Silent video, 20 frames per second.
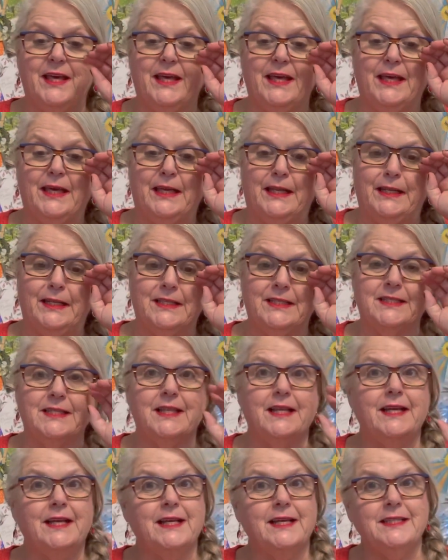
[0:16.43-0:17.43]
It is,
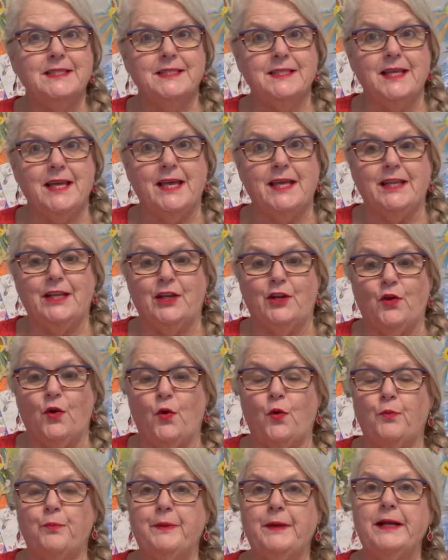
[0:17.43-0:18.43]
like I said, an
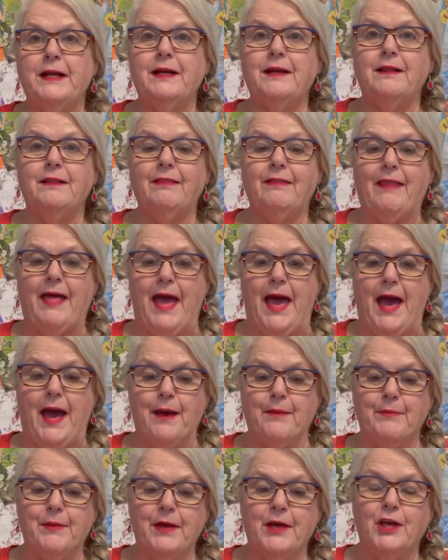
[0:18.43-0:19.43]
open
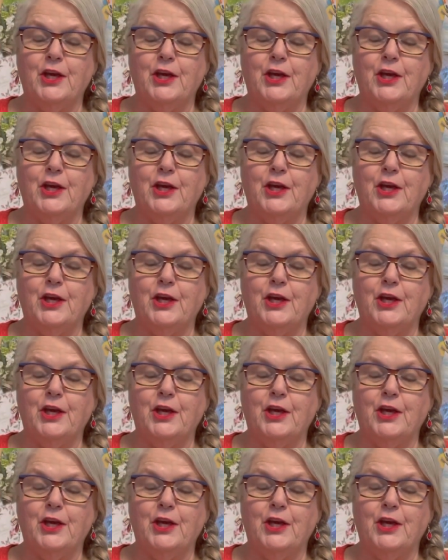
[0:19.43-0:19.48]
collab.